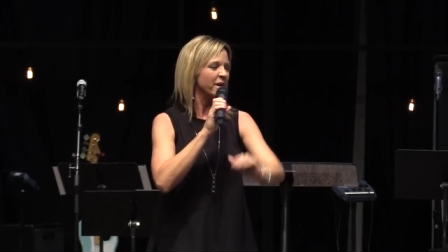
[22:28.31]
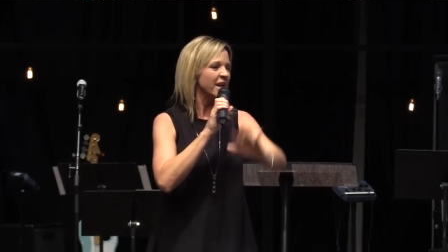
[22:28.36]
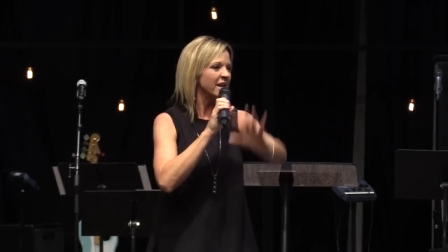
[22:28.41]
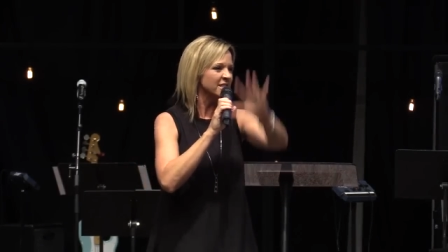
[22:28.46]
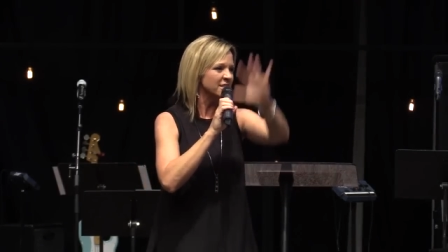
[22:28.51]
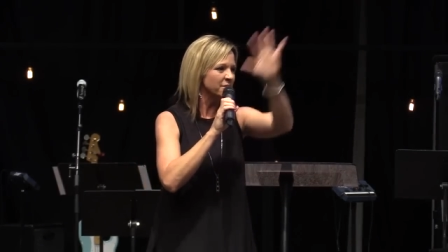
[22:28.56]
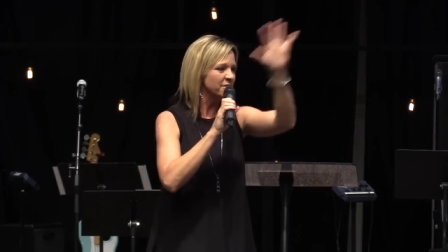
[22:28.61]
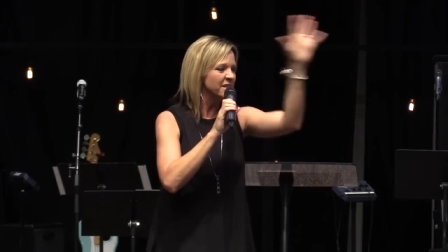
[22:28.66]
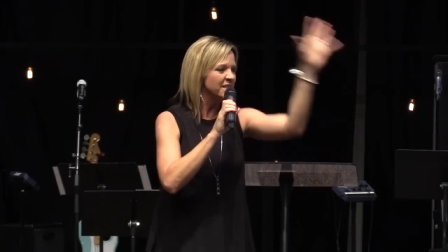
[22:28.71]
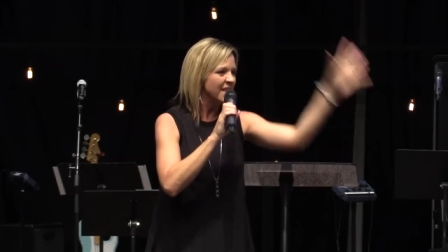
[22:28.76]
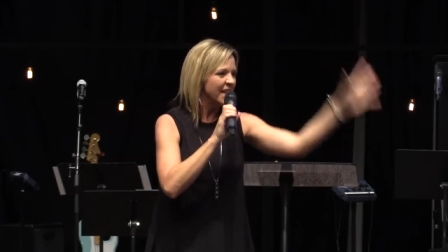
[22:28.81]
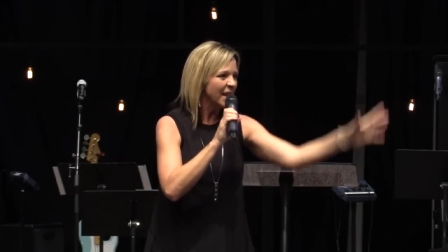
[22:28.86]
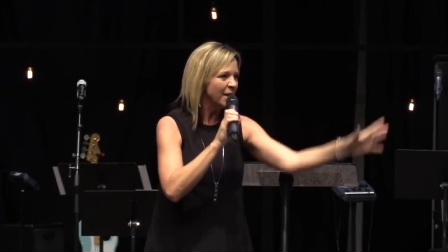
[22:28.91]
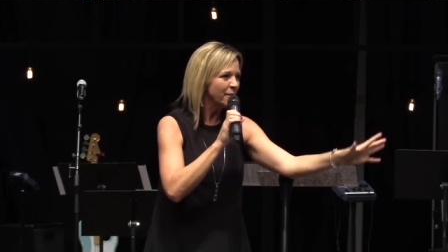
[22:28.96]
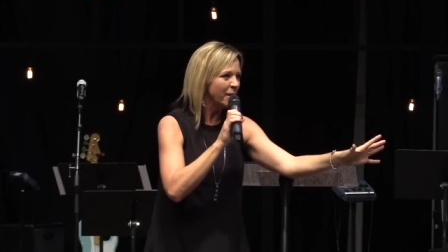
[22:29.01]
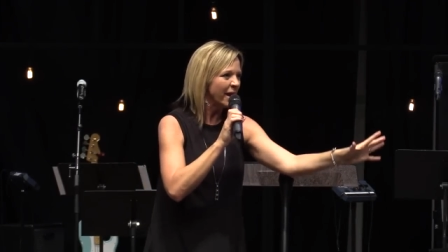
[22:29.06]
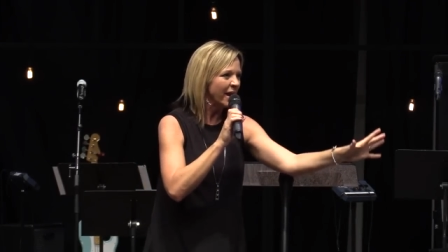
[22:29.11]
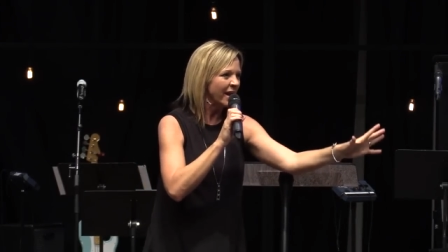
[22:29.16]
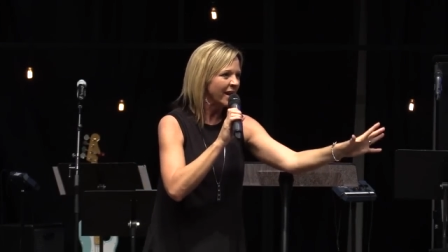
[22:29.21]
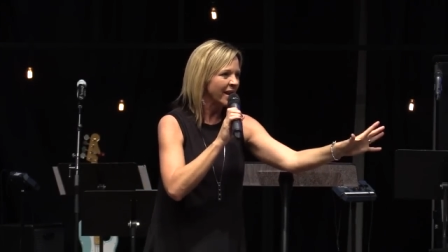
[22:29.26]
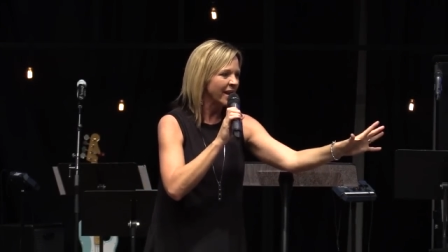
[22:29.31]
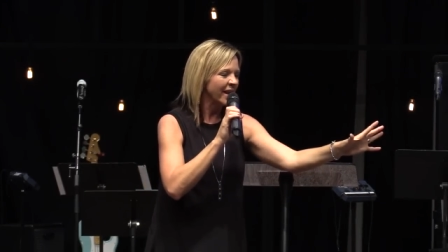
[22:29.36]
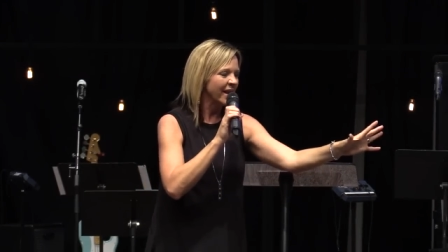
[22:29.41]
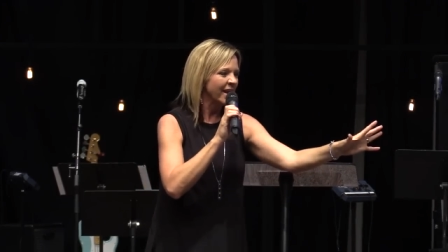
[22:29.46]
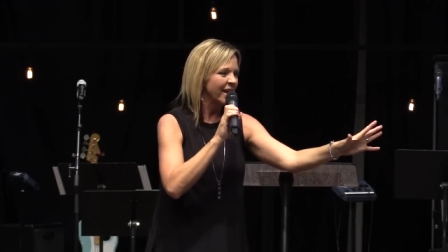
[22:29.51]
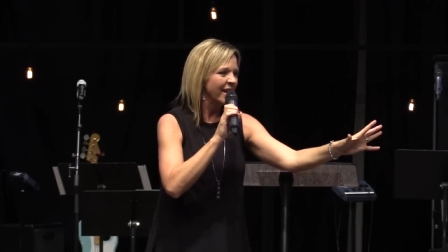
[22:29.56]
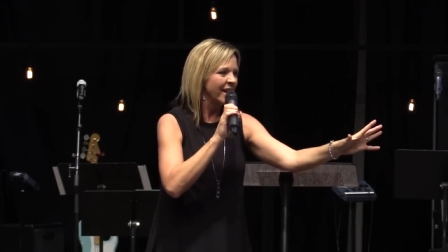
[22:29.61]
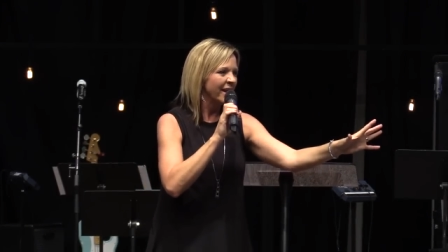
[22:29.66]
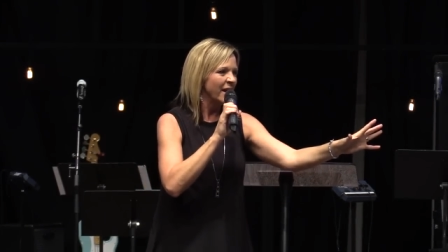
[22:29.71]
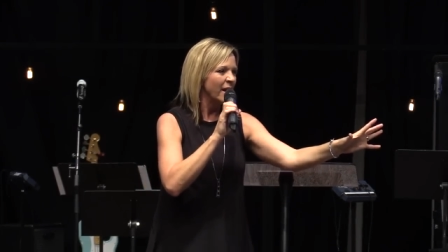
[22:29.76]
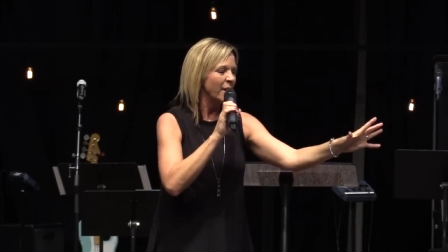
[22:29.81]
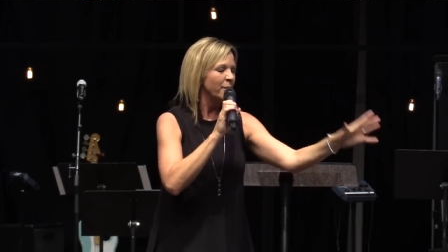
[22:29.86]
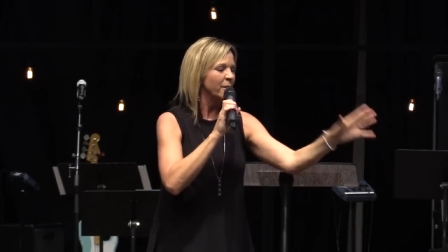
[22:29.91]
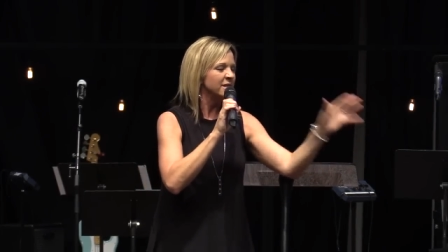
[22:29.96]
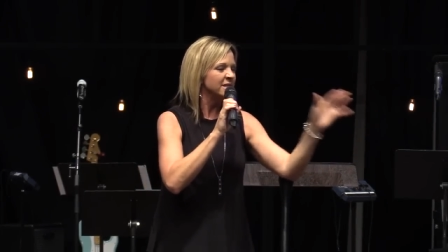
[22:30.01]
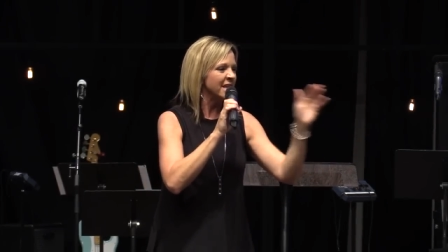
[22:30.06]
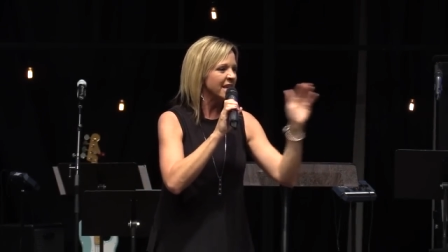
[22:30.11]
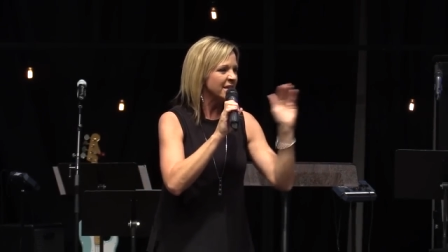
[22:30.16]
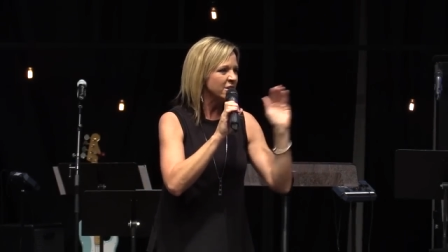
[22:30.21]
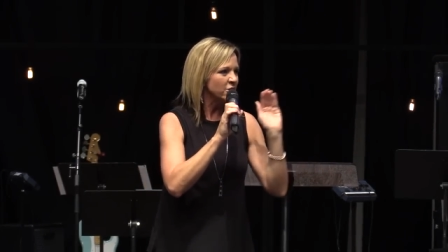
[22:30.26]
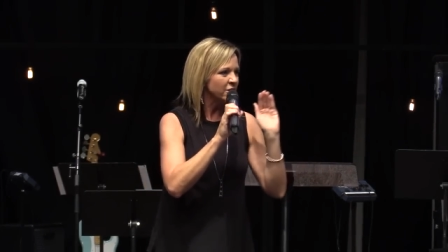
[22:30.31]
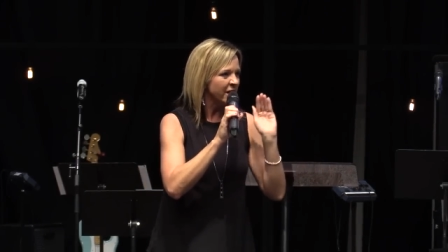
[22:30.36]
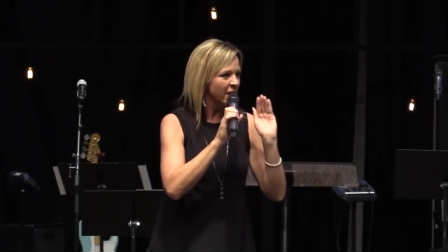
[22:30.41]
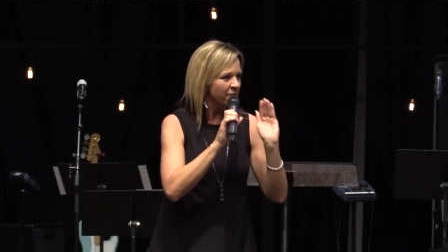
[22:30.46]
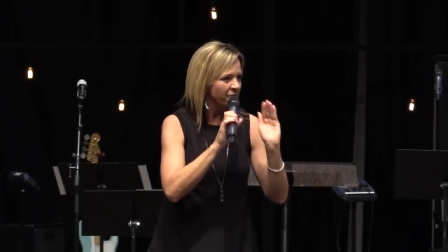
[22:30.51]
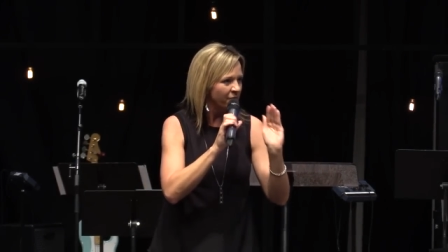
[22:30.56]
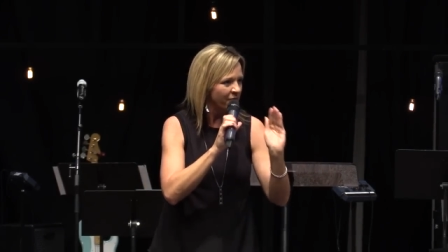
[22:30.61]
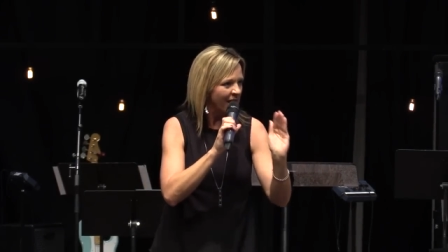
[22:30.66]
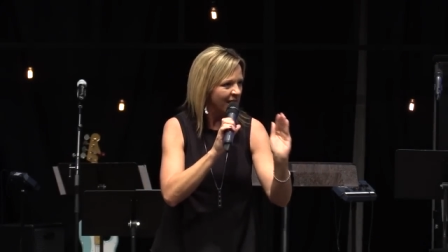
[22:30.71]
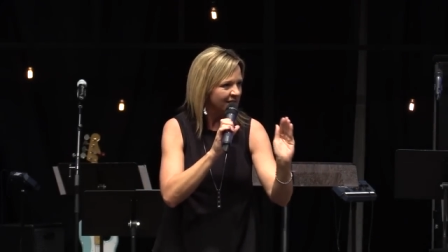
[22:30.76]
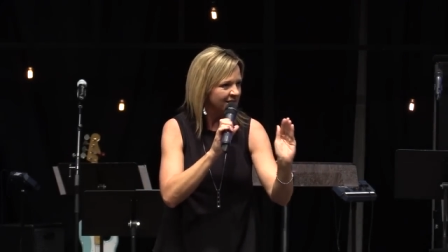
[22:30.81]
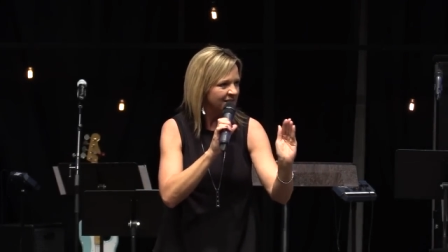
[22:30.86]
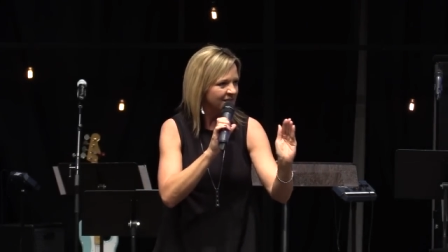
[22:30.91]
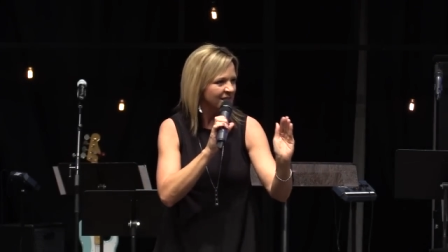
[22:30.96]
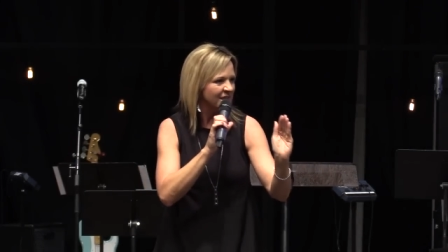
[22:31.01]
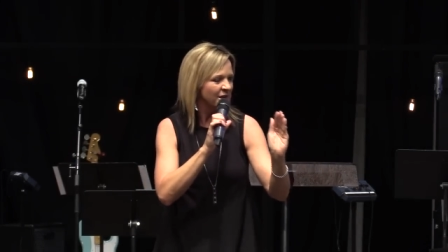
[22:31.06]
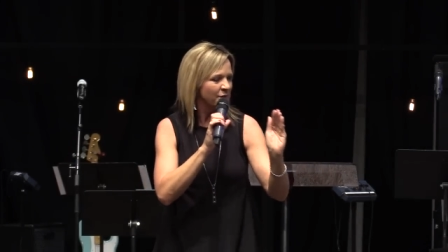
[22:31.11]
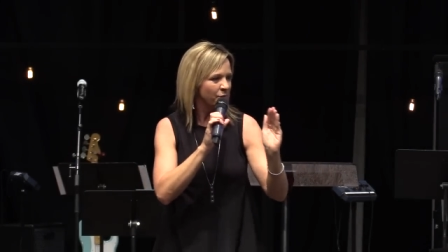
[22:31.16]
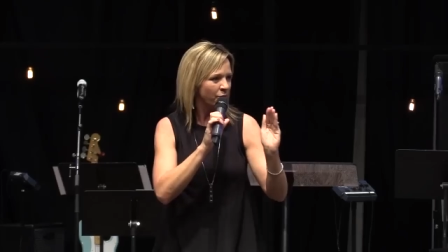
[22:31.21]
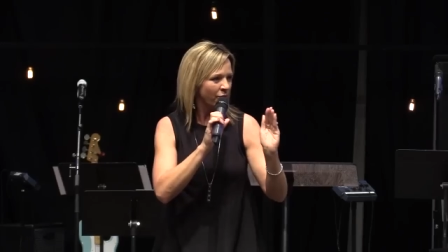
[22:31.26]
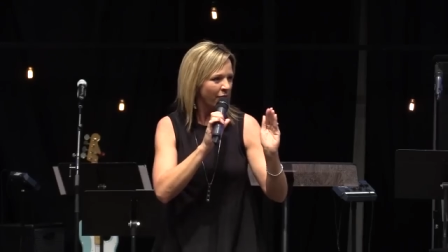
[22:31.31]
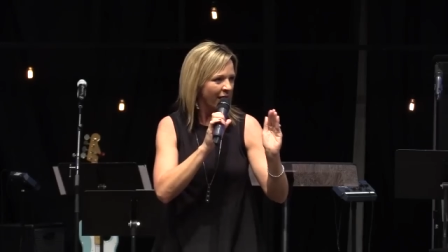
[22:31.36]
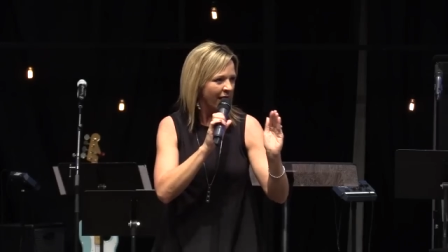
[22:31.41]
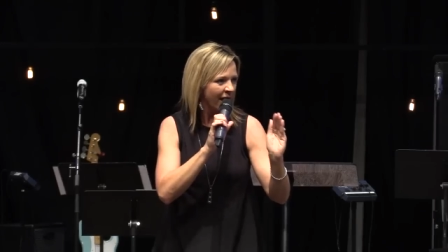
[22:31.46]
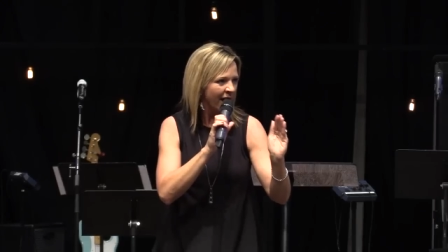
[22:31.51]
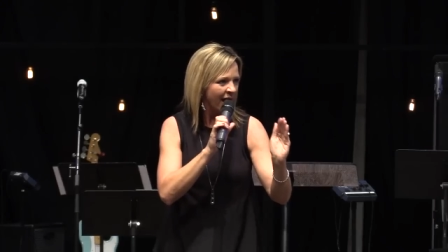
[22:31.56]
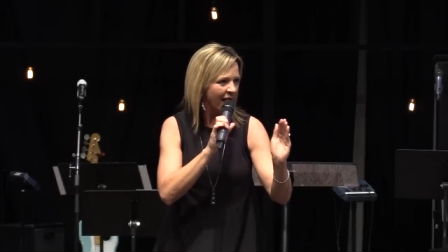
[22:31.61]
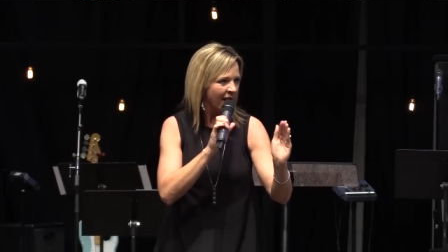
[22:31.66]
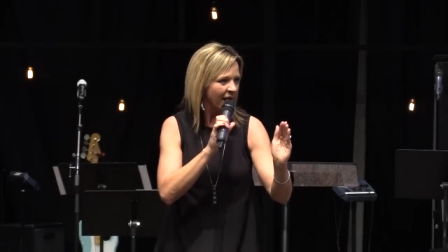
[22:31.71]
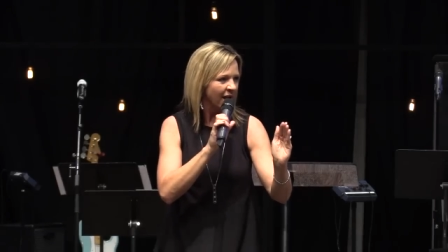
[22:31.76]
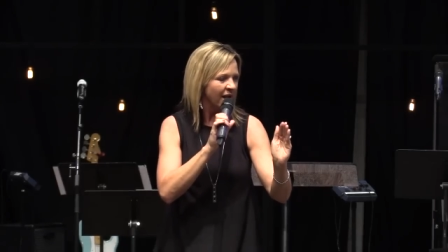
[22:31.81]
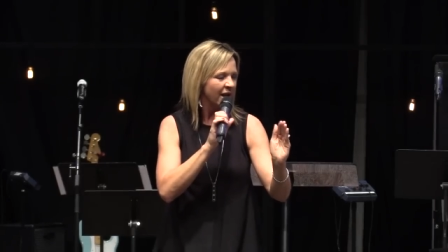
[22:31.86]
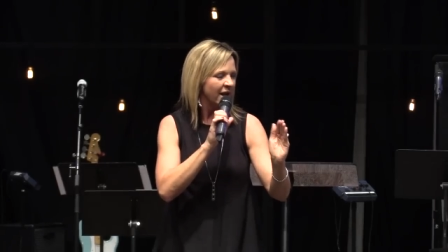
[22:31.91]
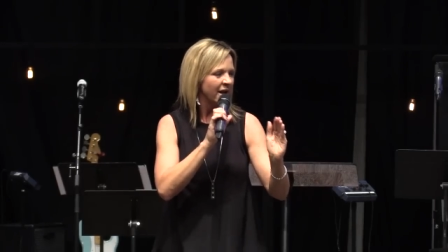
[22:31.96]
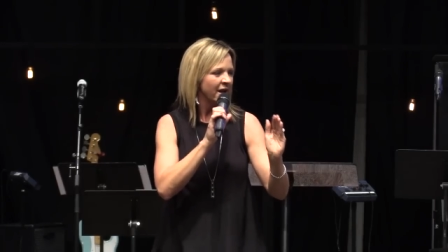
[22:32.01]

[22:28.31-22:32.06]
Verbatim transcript: because of a demon. But Daniel kept fasting and praying.